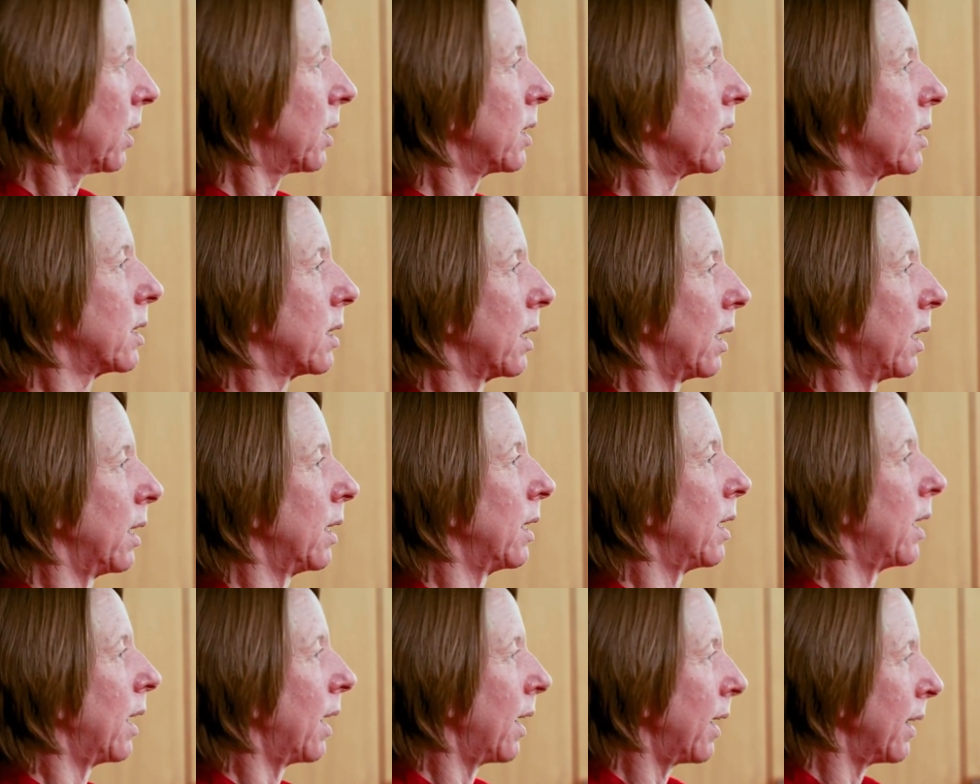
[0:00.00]
years,
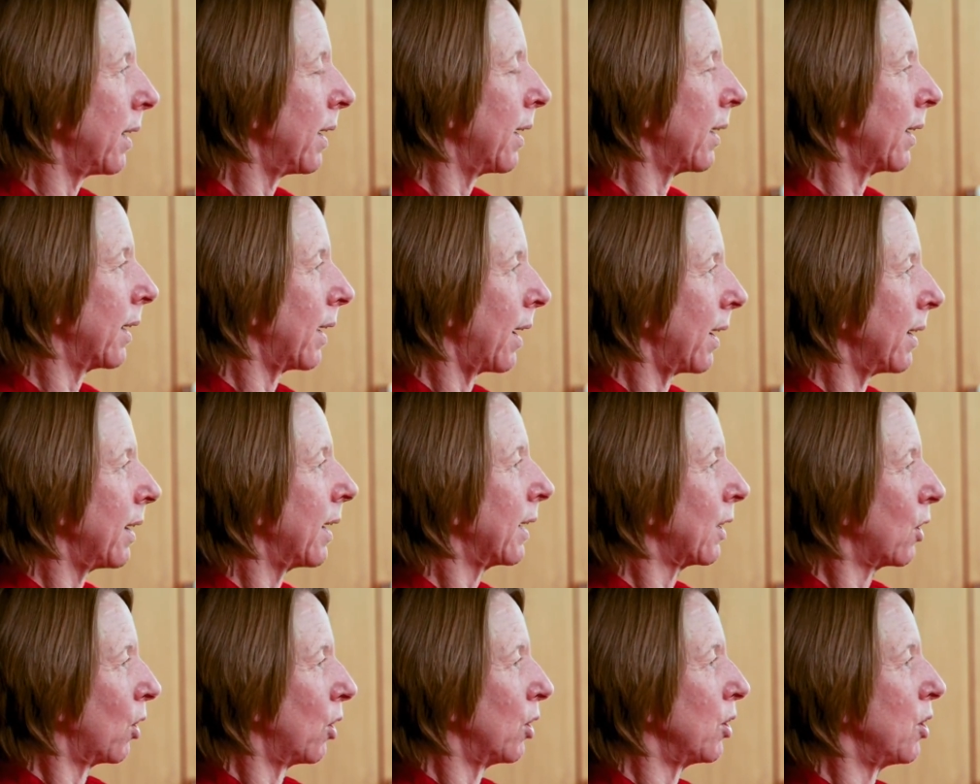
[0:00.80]
and
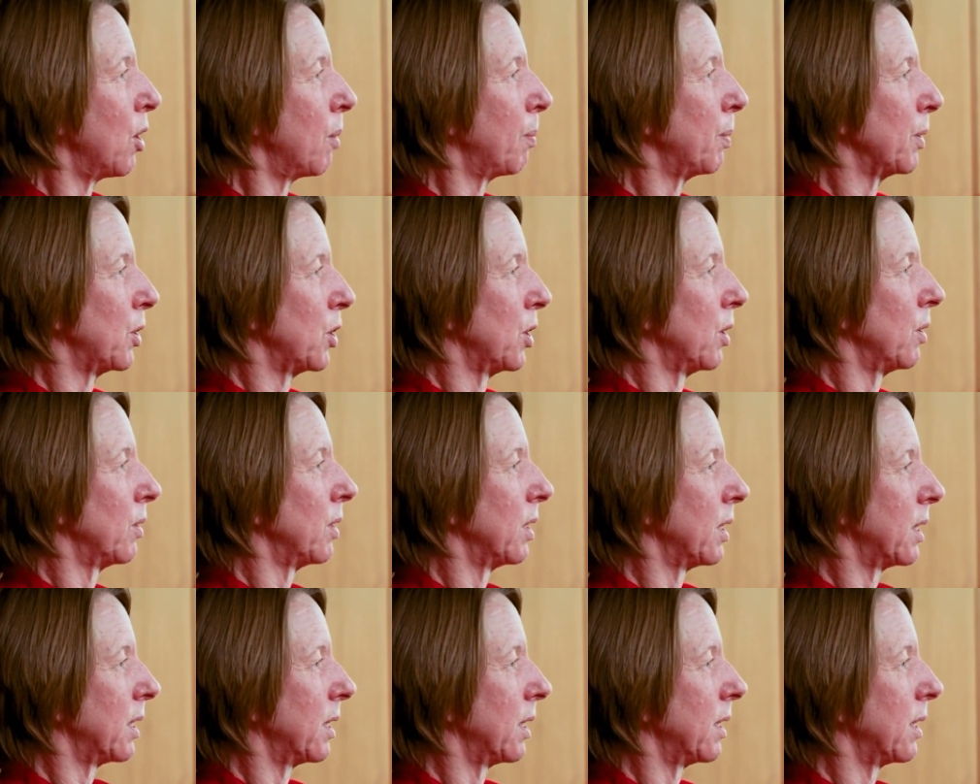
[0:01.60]
I got an
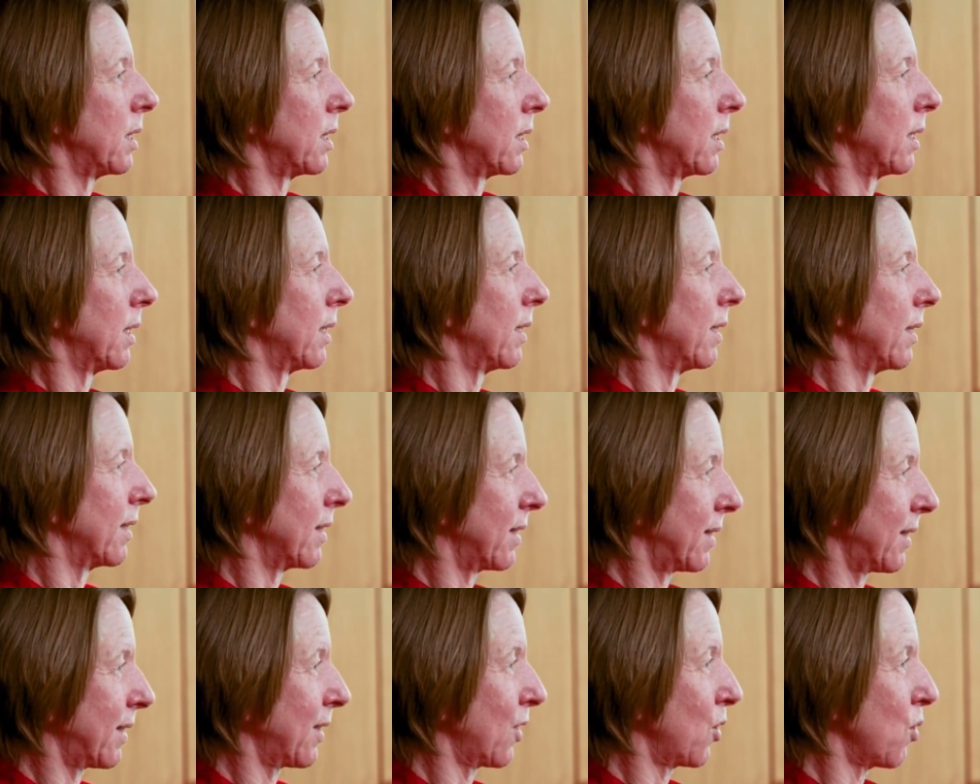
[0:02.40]
opportunity to
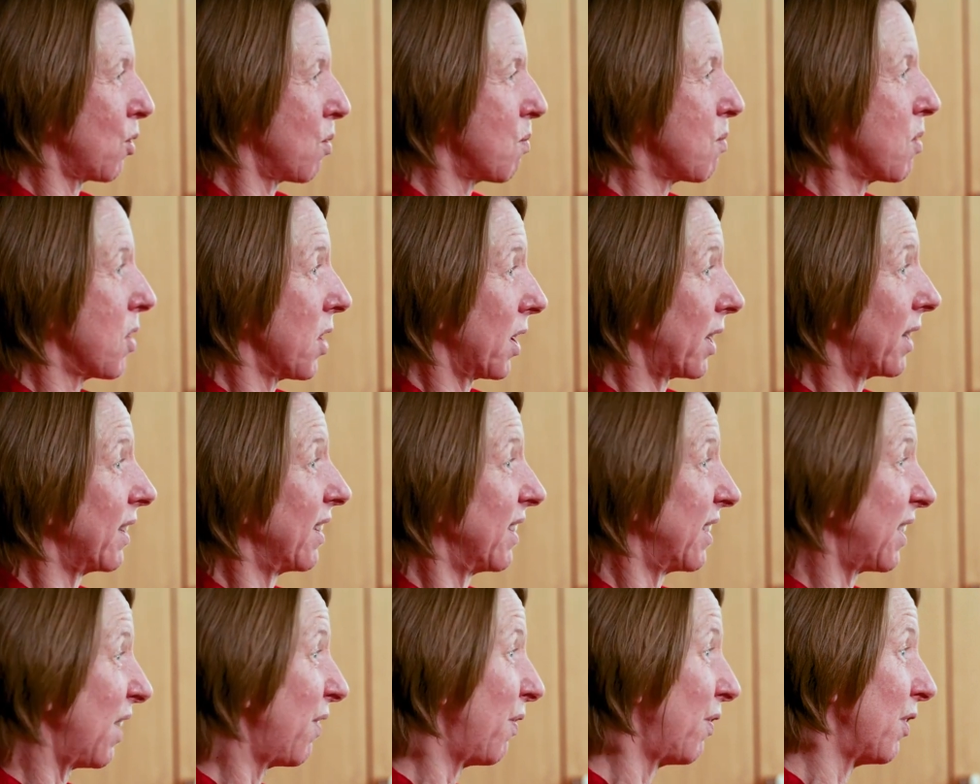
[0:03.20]
go and work
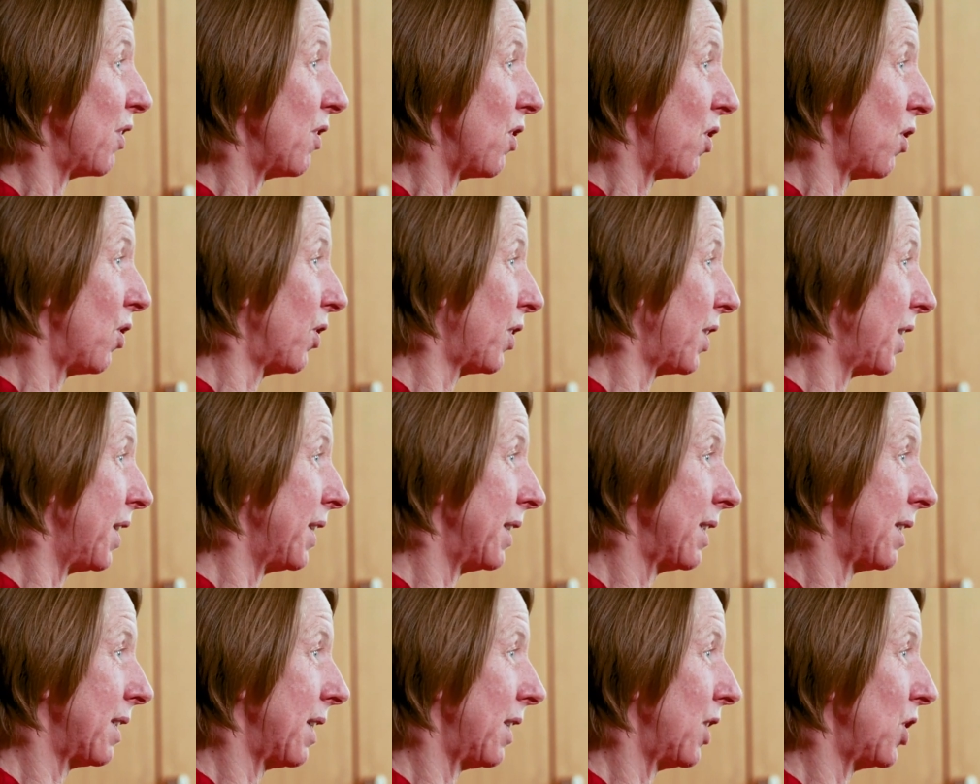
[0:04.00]
in a different
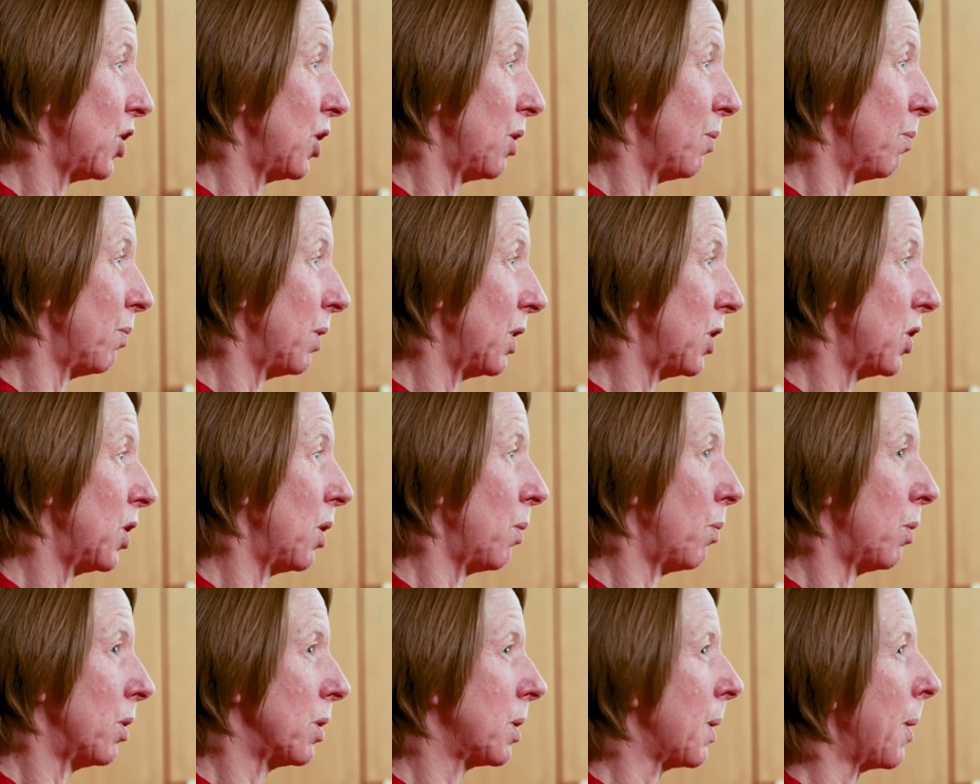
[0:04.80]
organisation, which
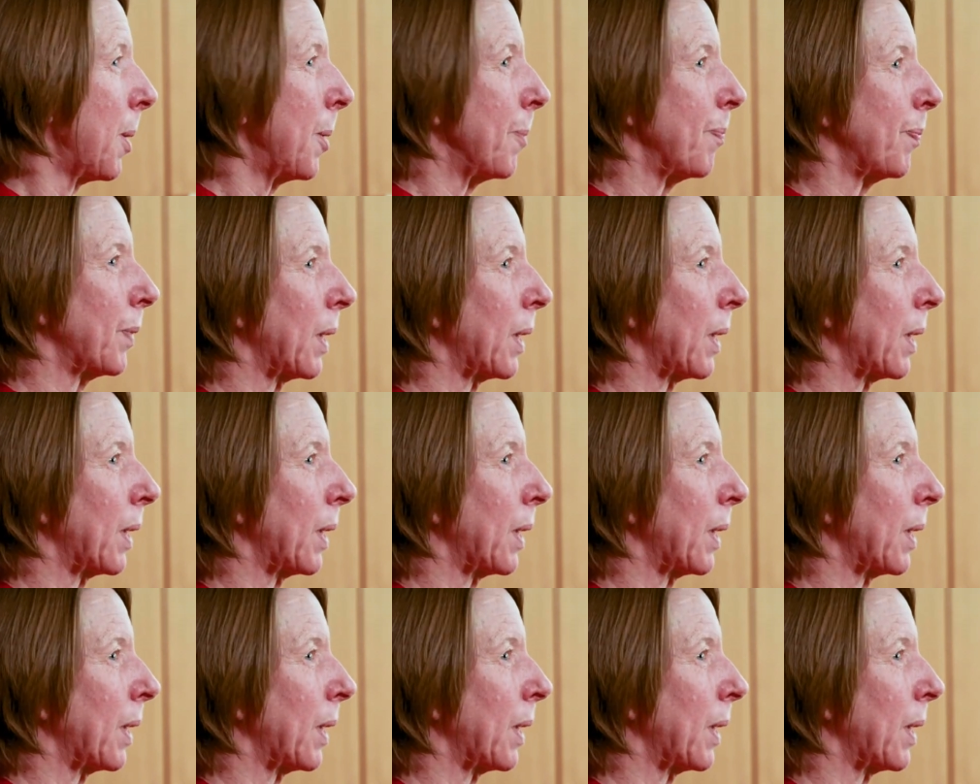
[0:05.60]
it was,